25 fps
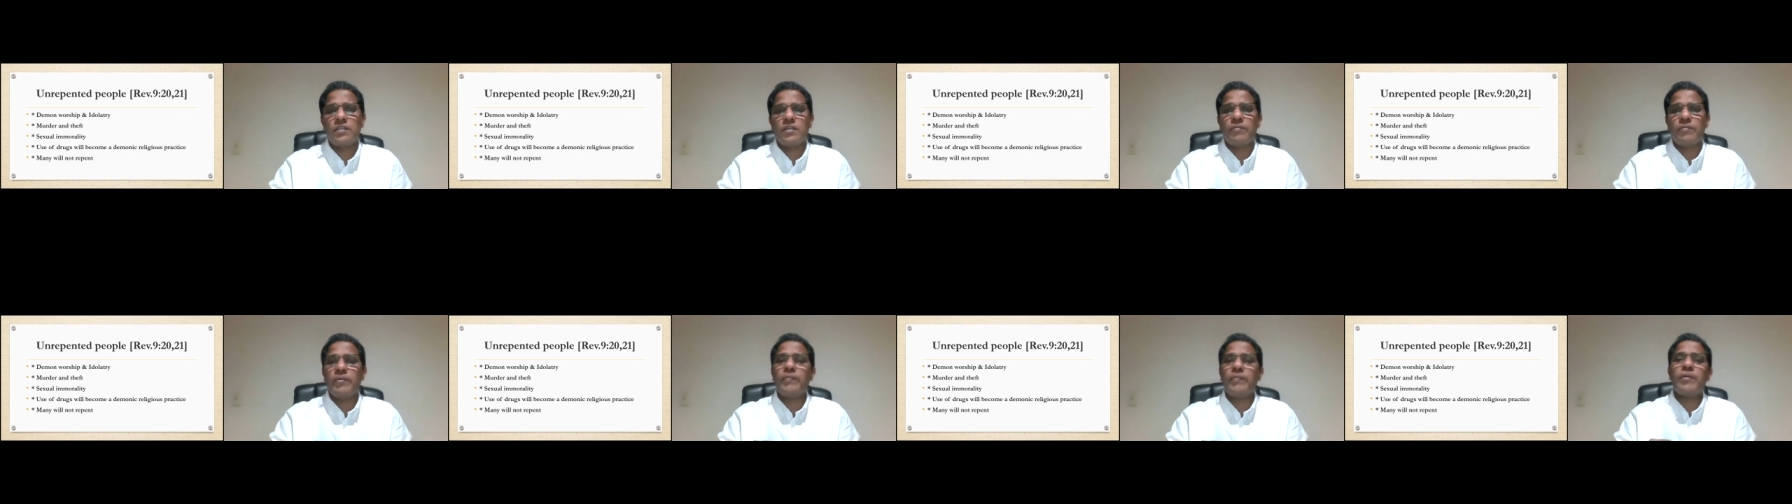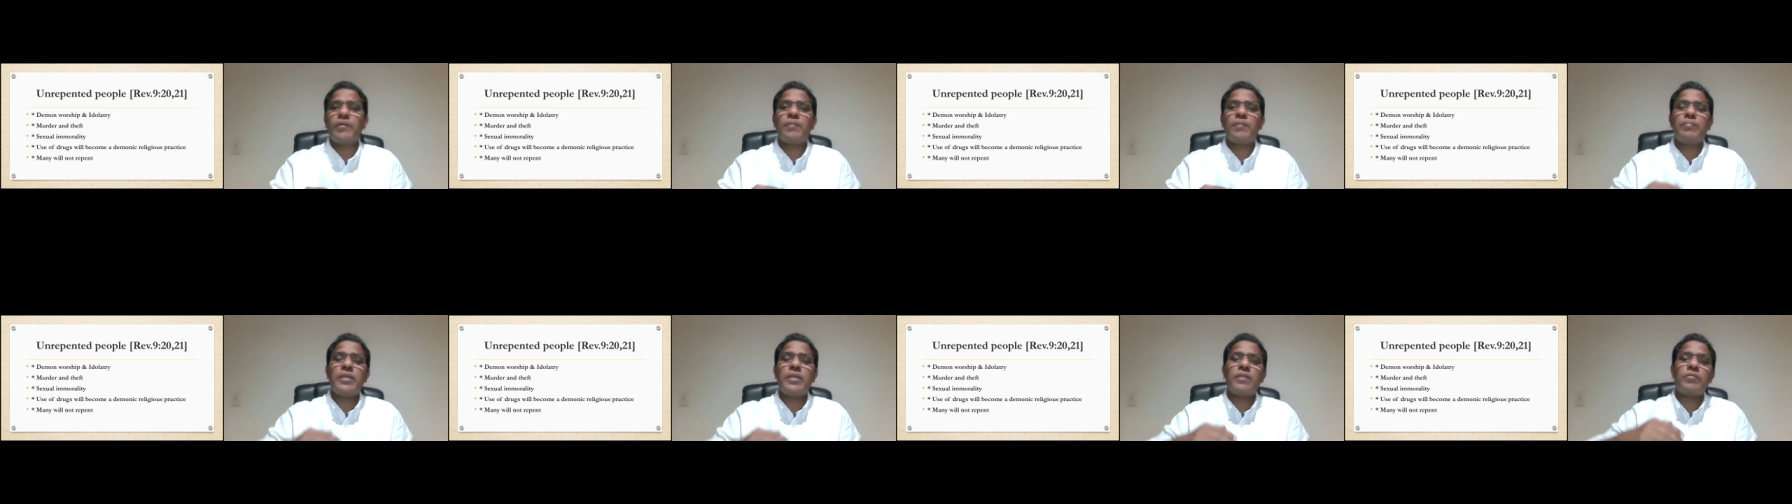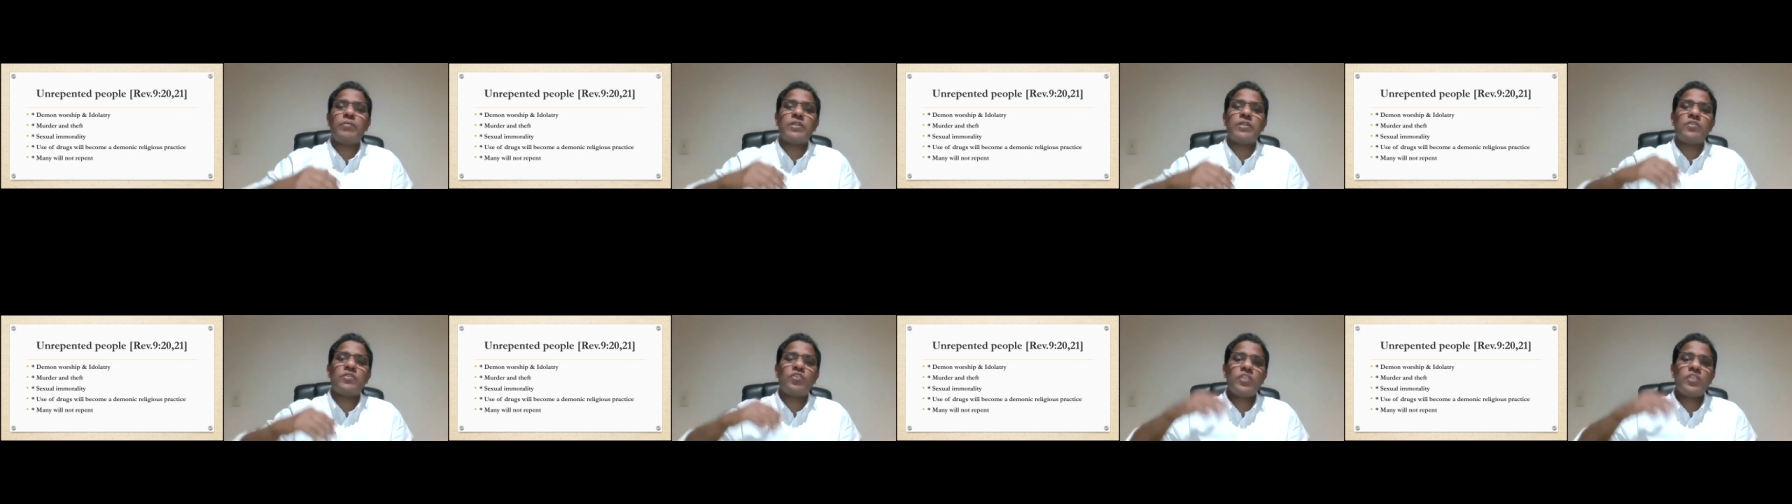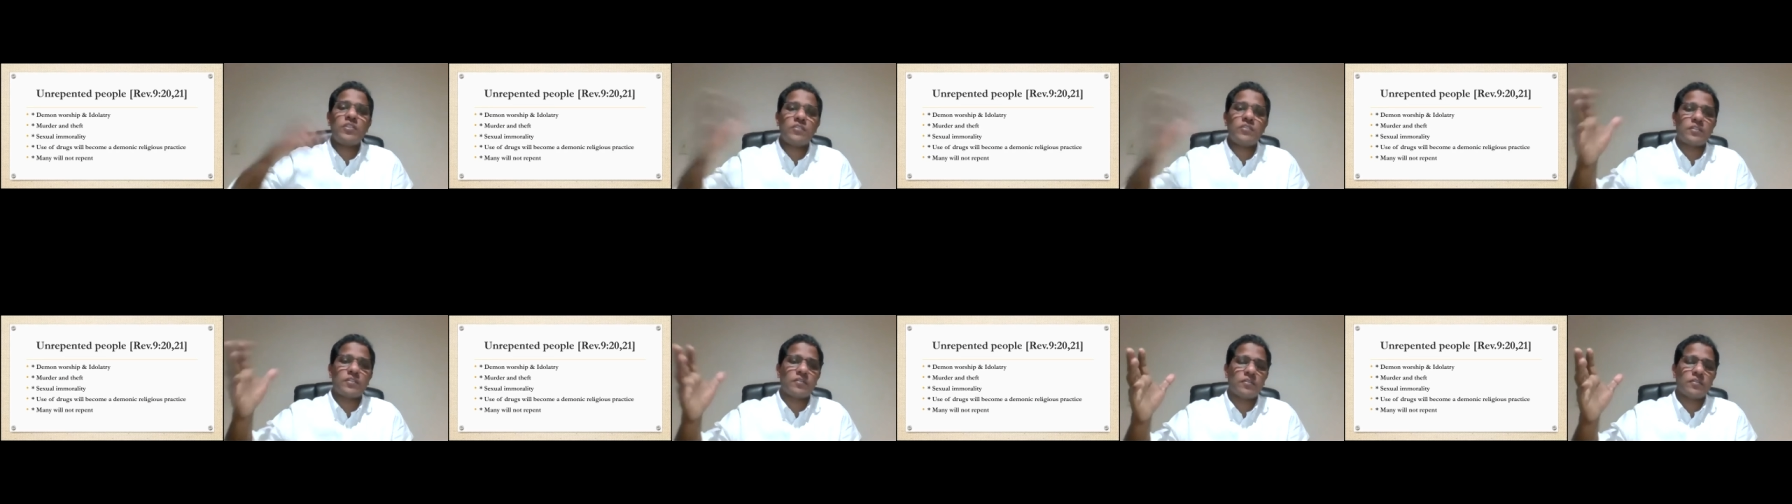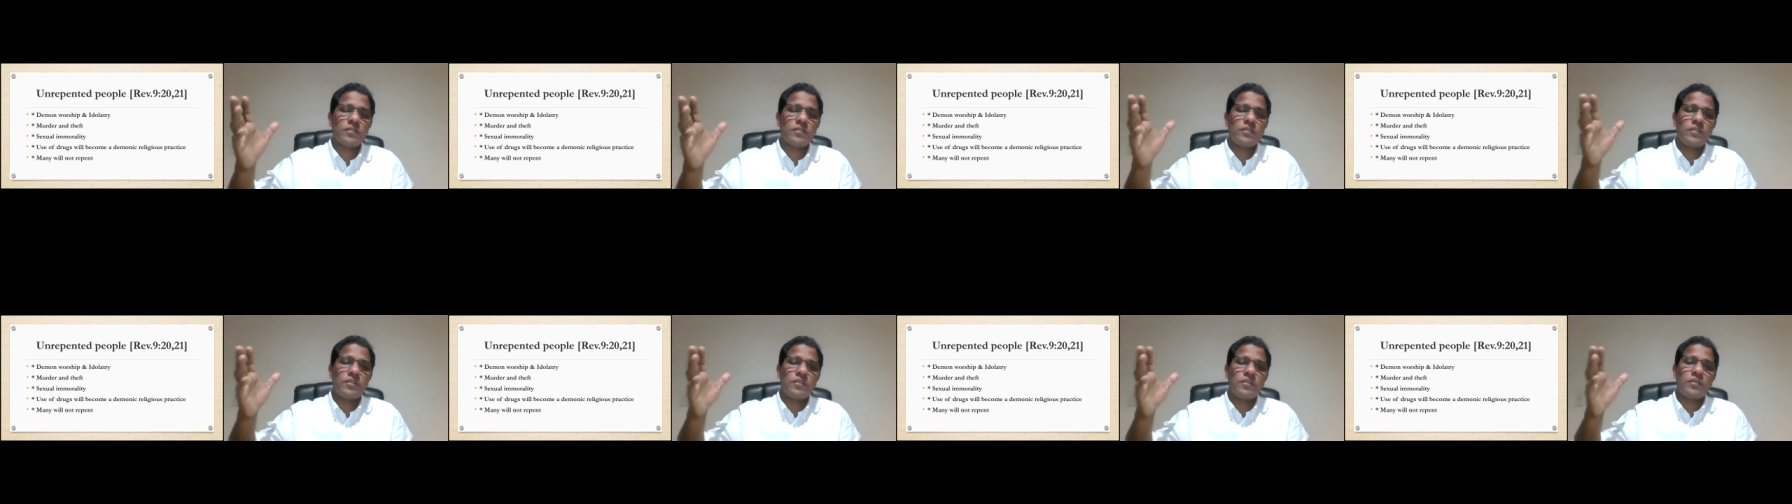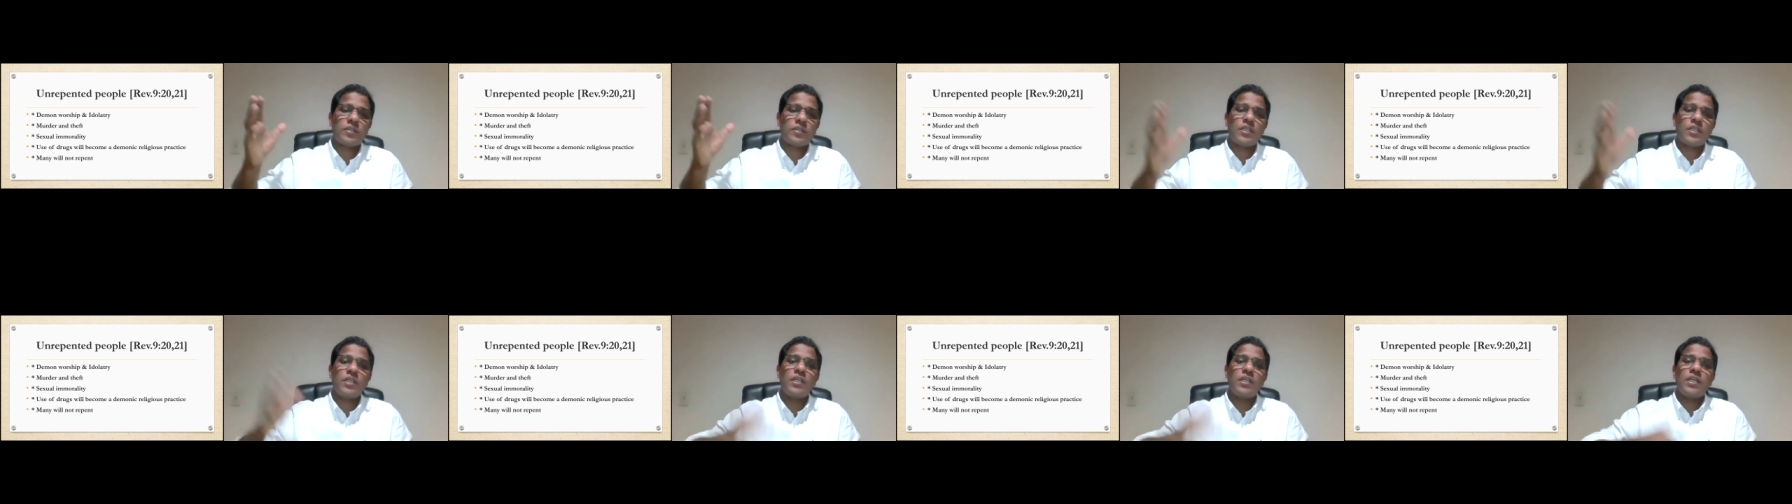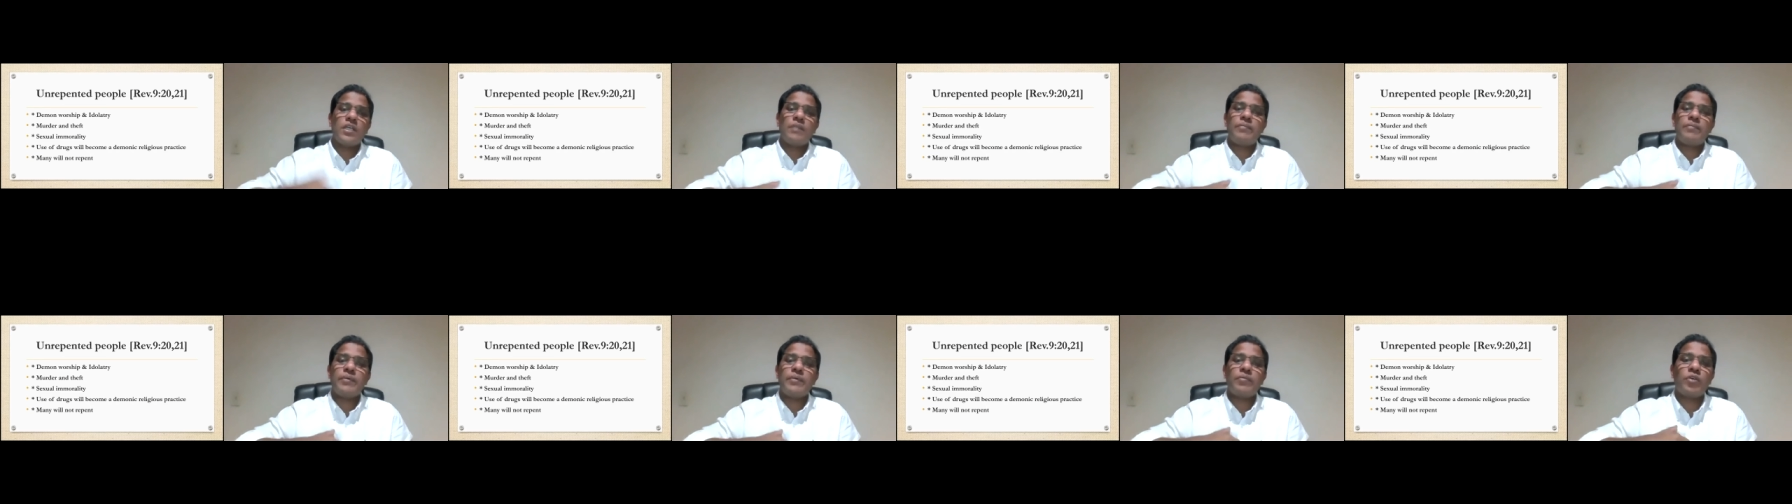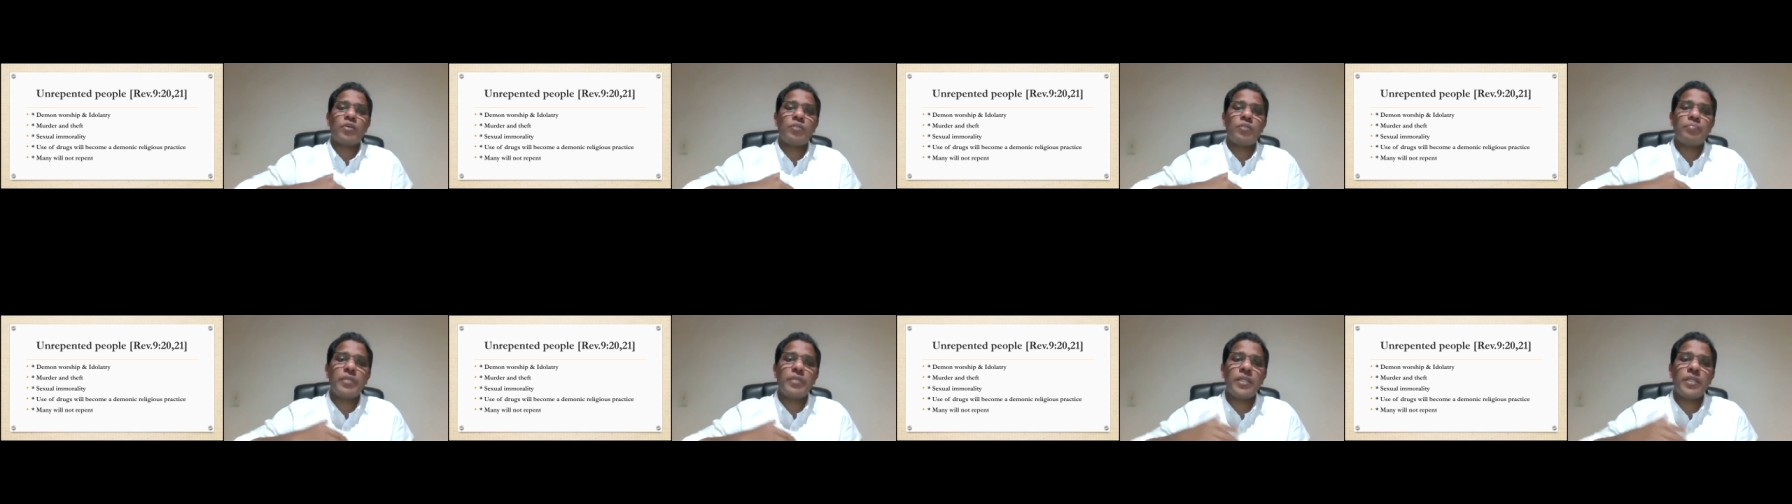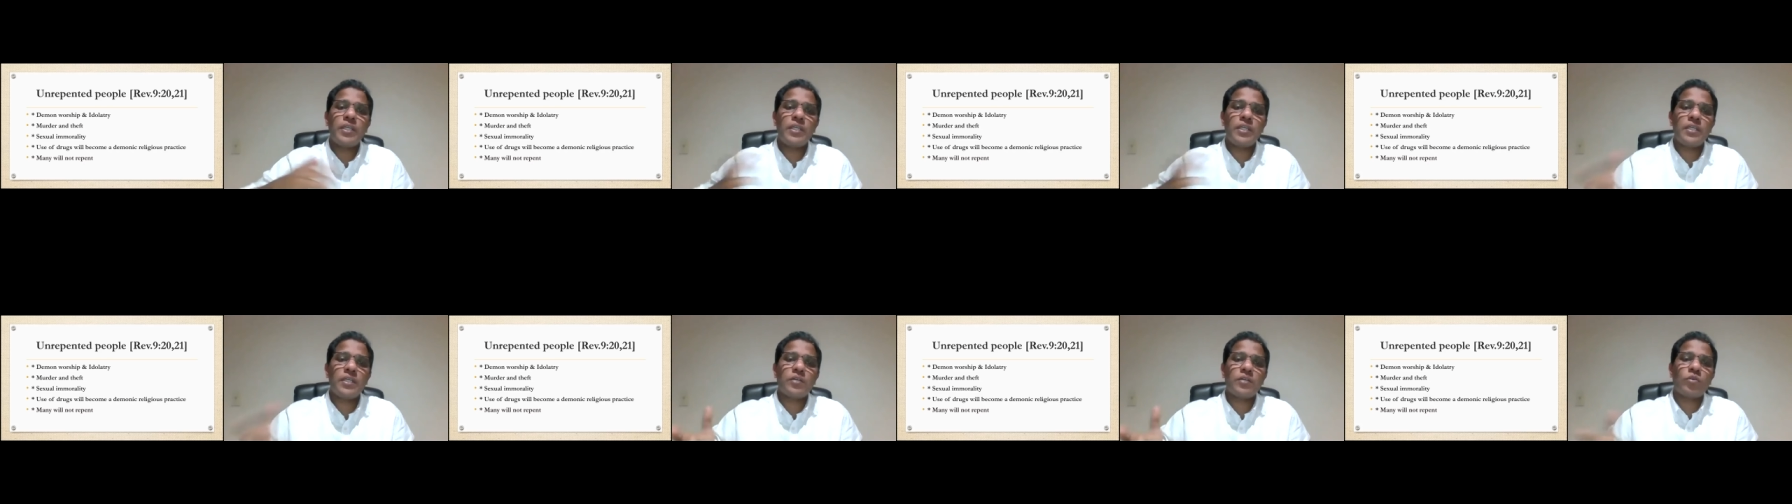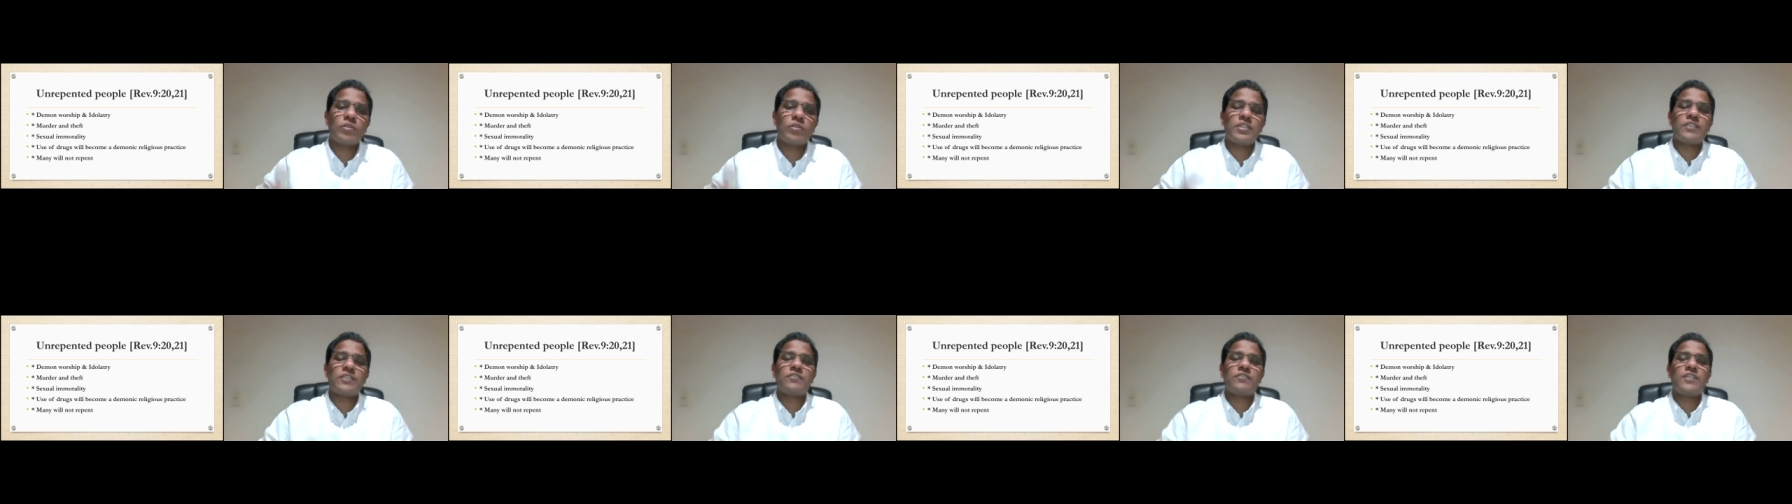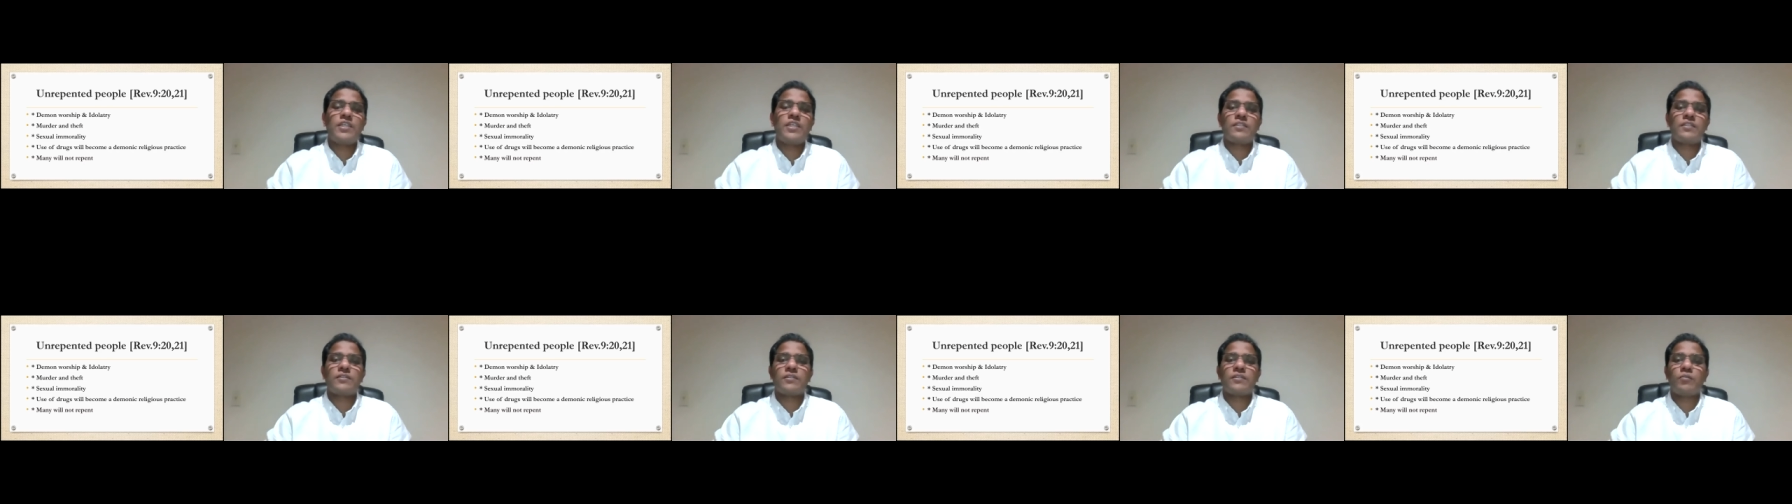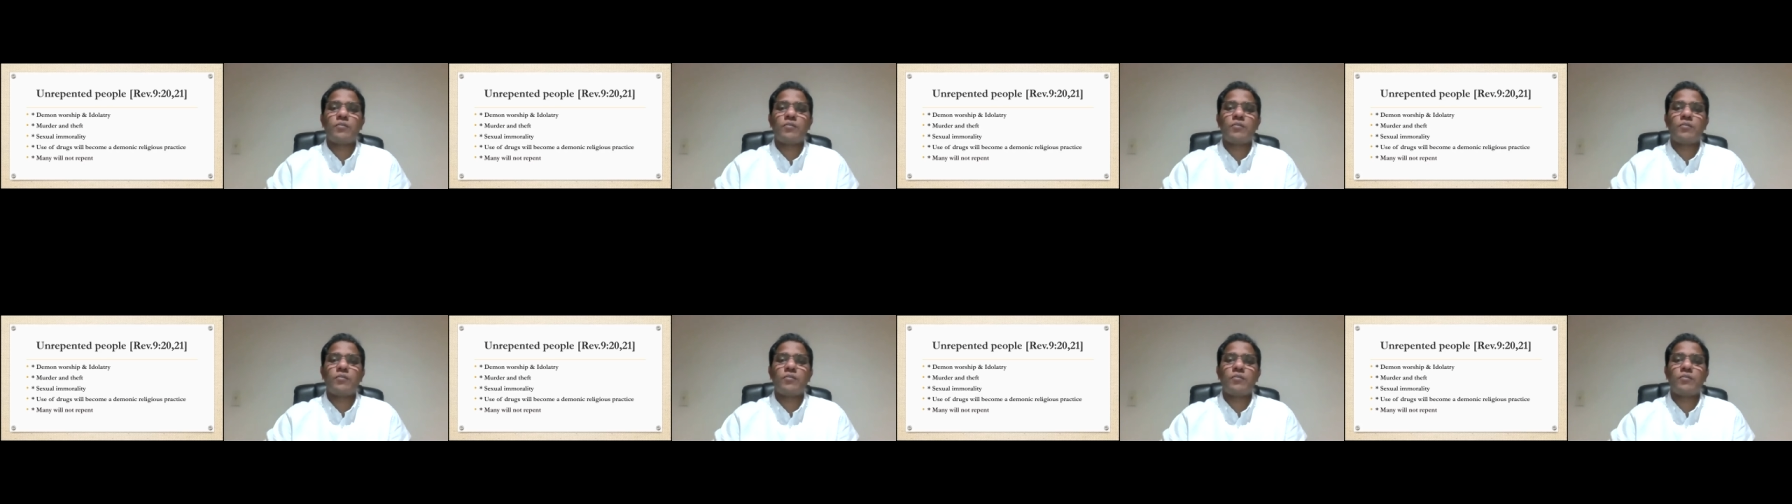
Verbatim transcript: We will be with Jesus. Okay? We won't be here on this earth.